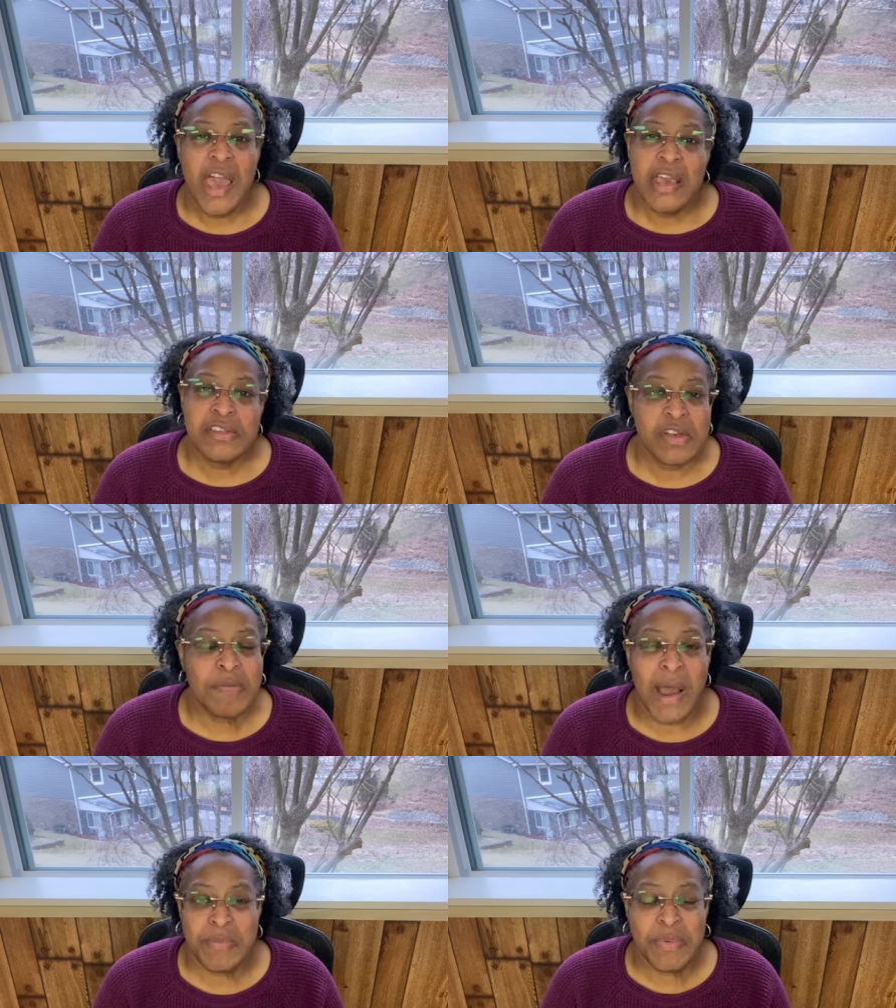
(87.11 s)
And so
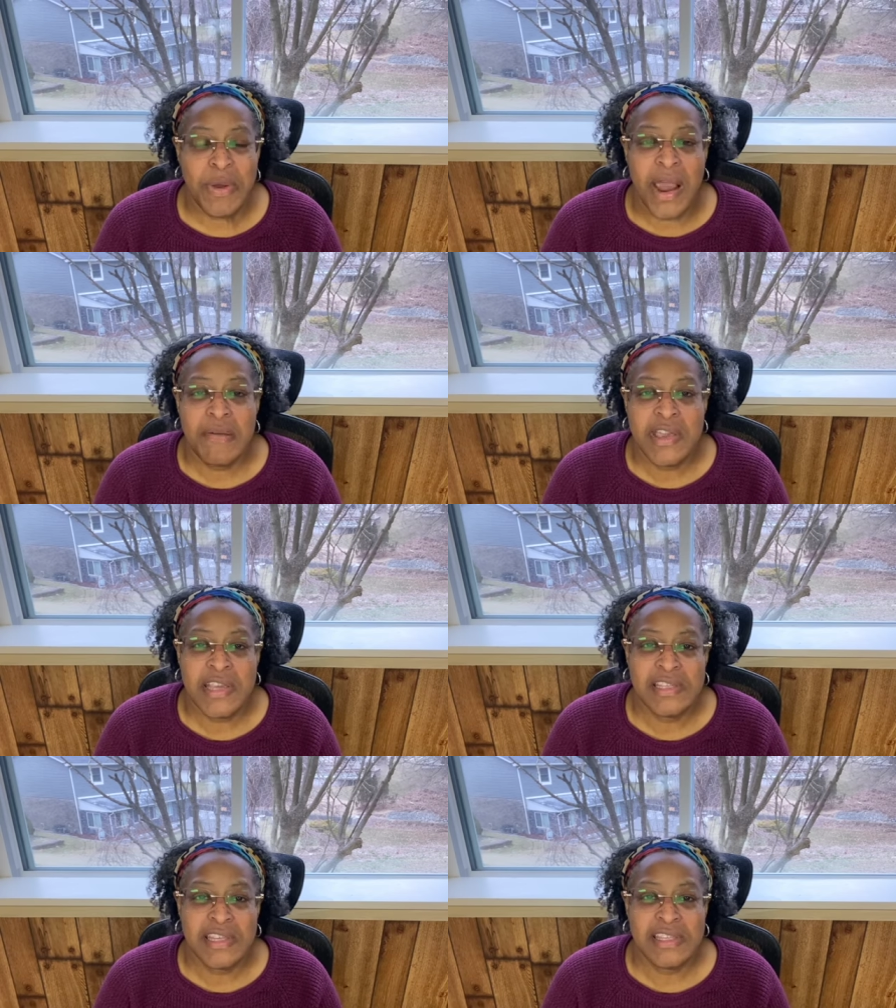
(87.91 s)
my prayer
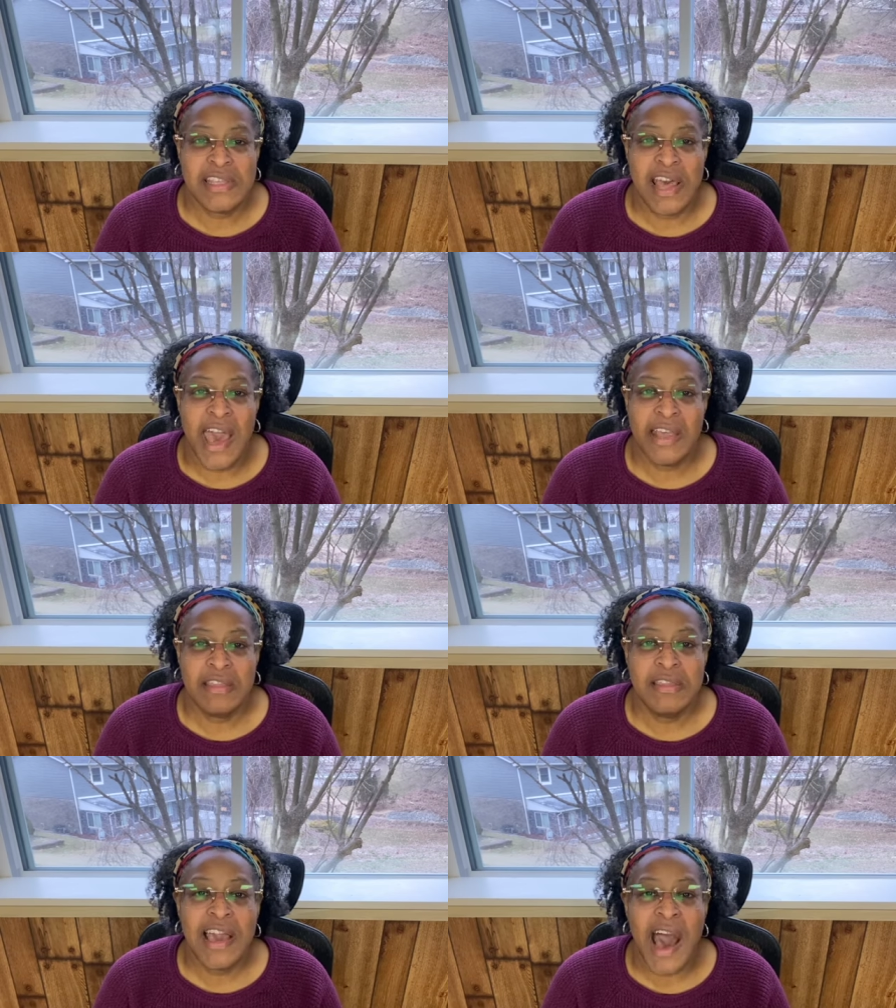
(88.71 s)
is, is
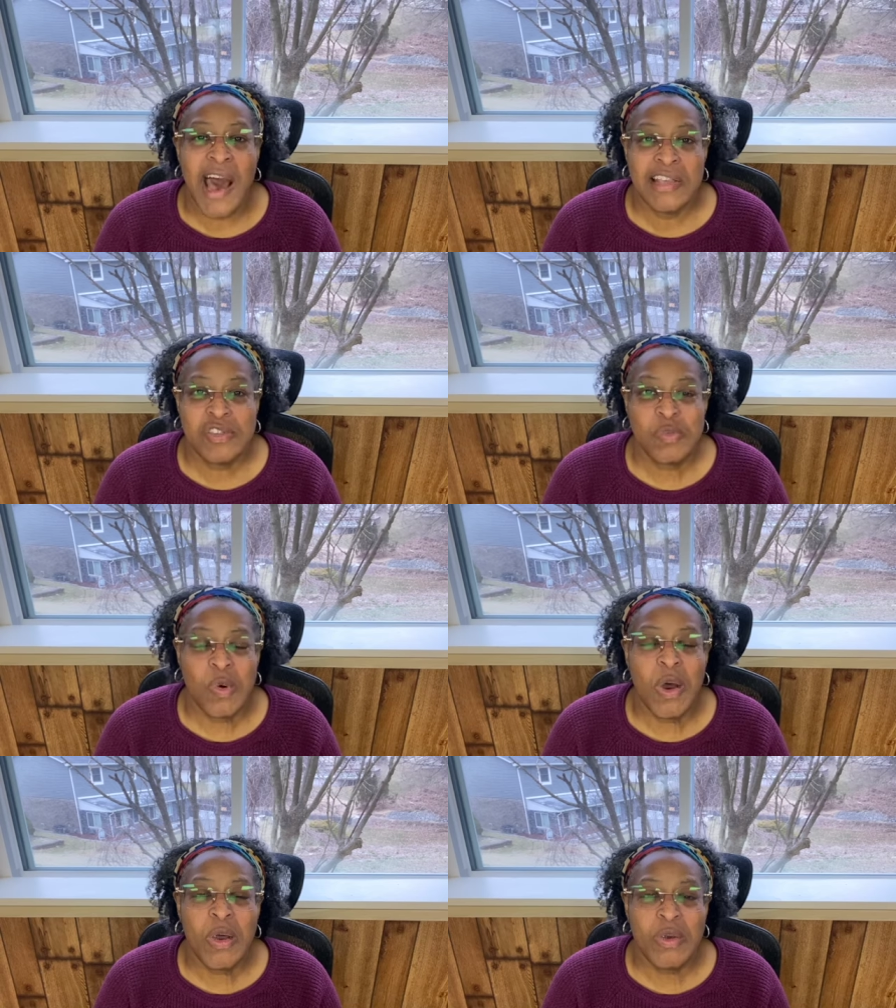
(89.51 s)
that God's
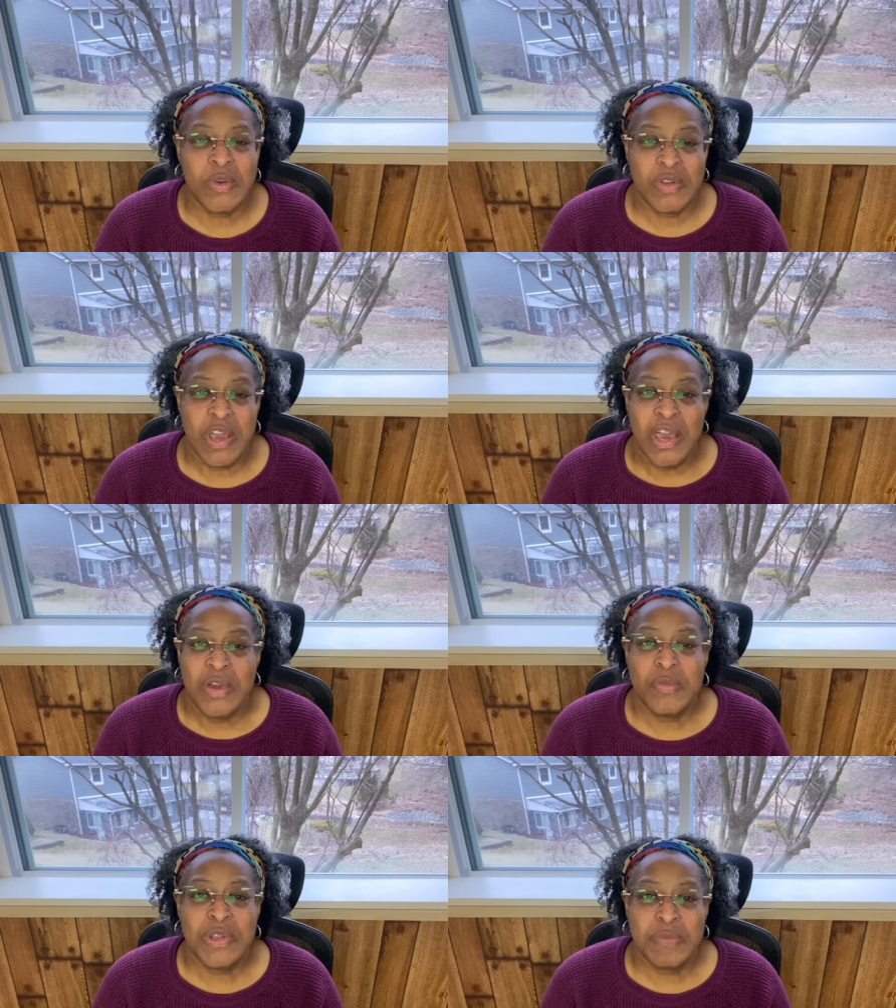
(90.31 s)
word
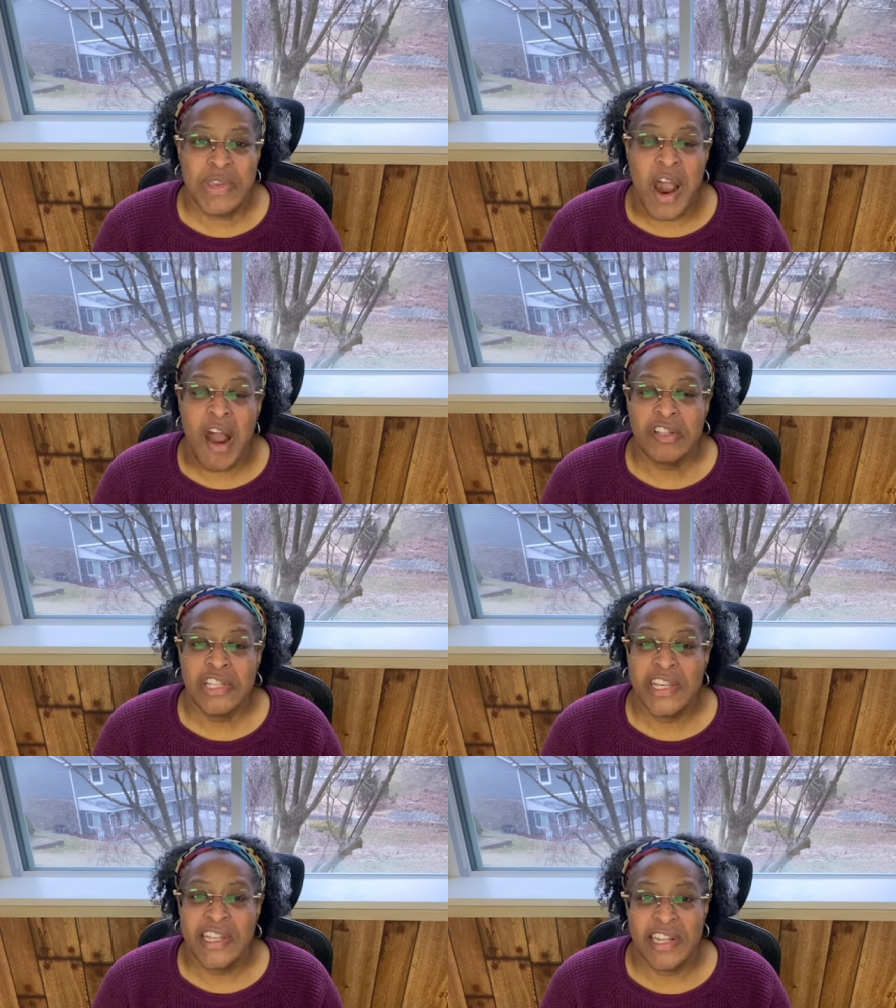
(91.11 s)
would be our
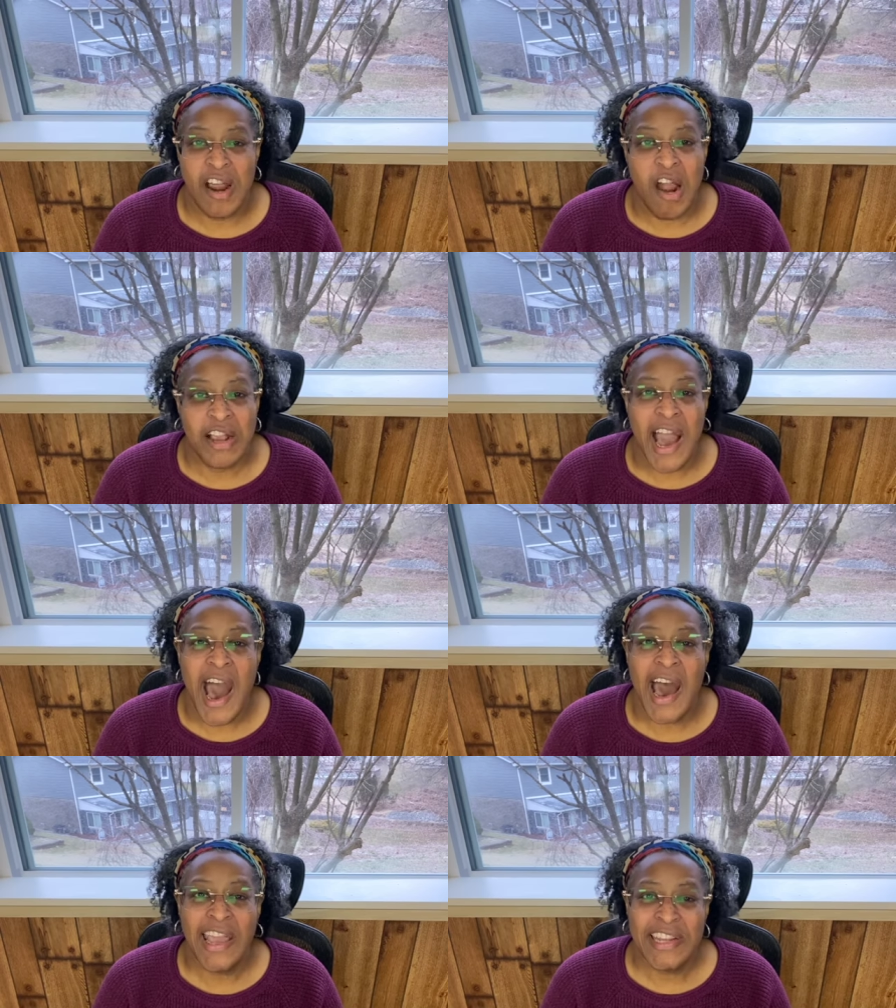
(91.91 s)
lead and our
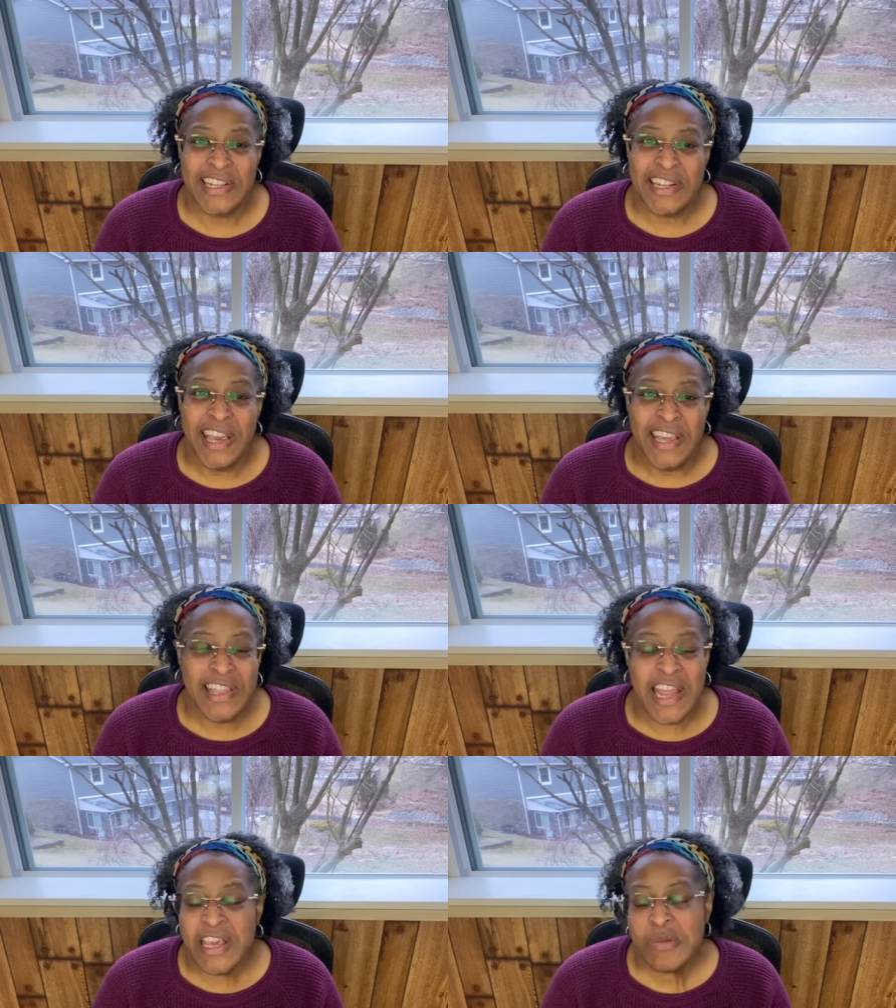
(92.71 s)
guide and
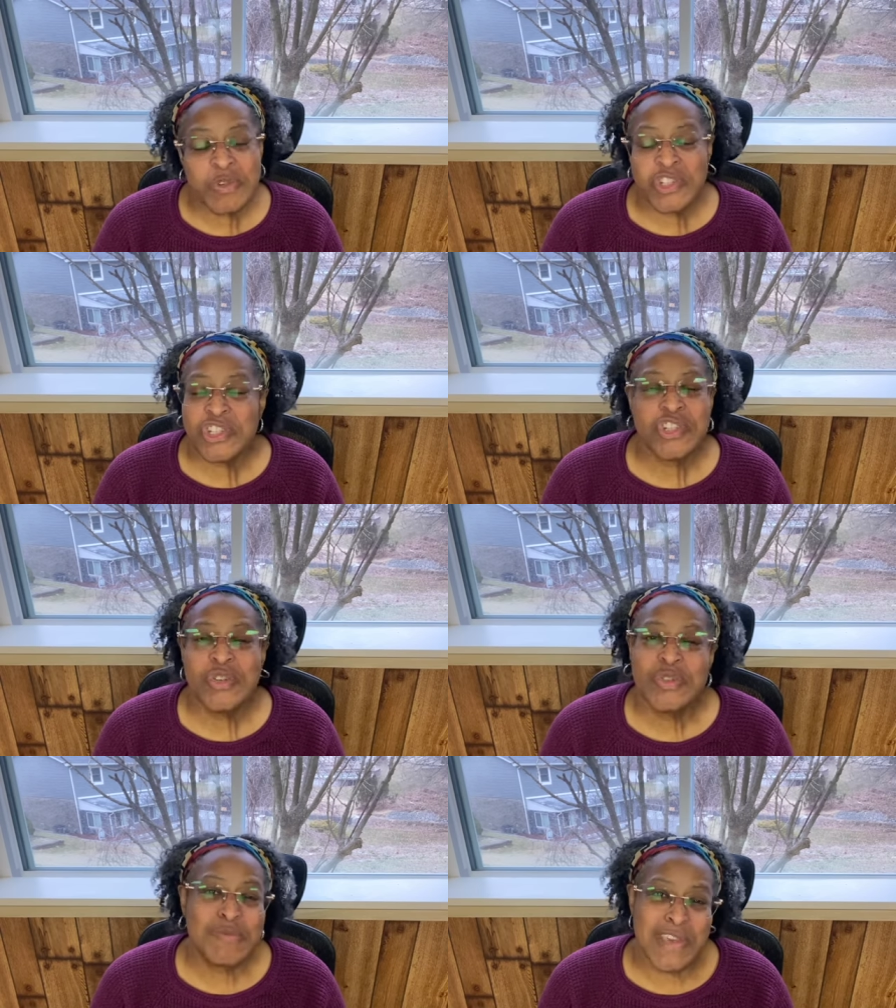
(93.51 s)
that he would just
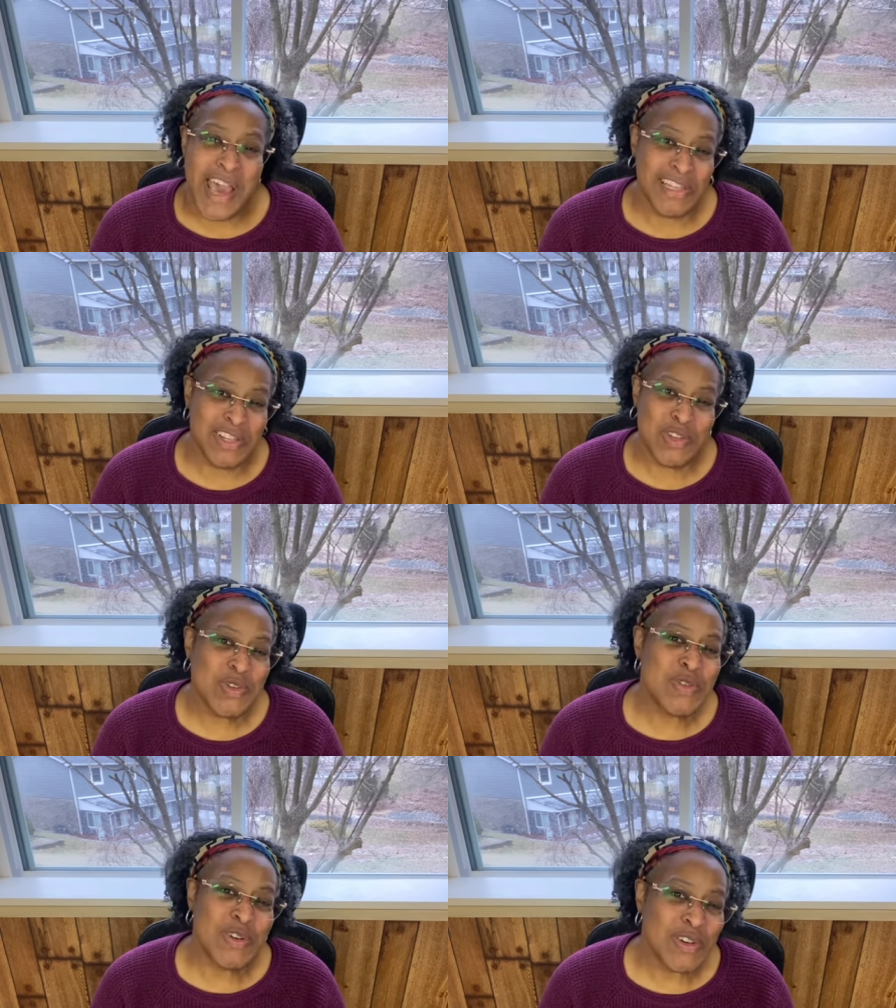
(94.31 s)
use me as a
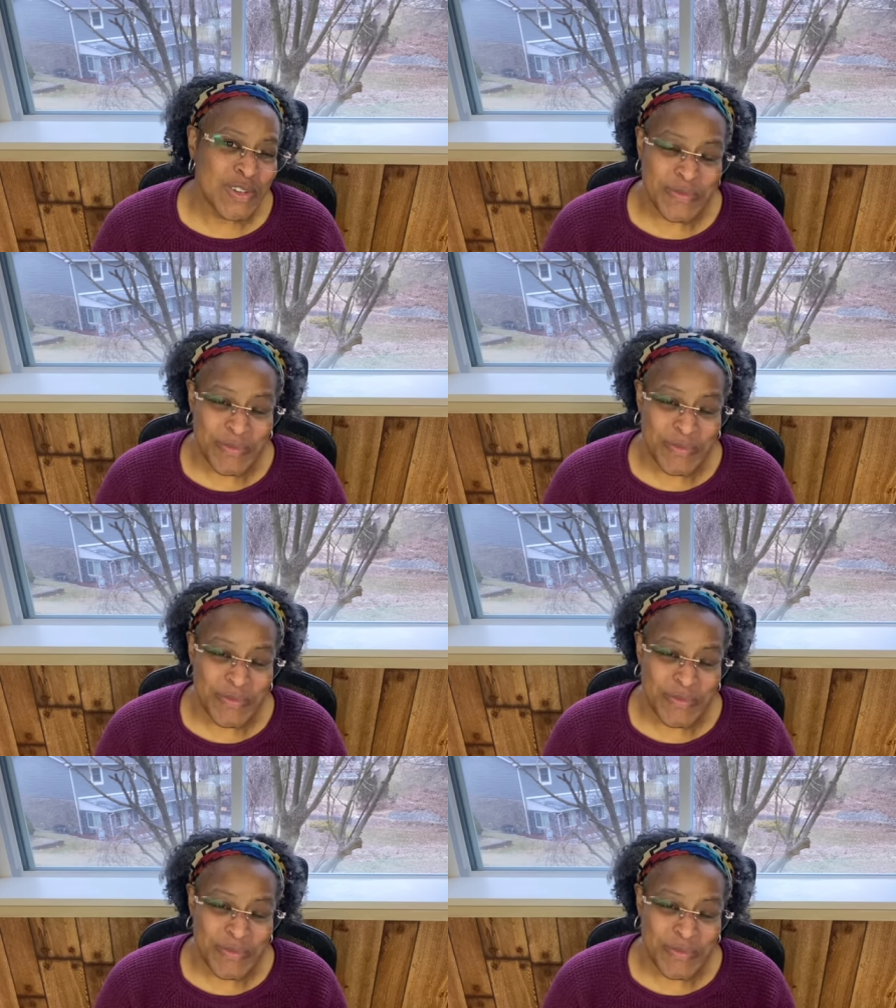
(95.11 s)
tool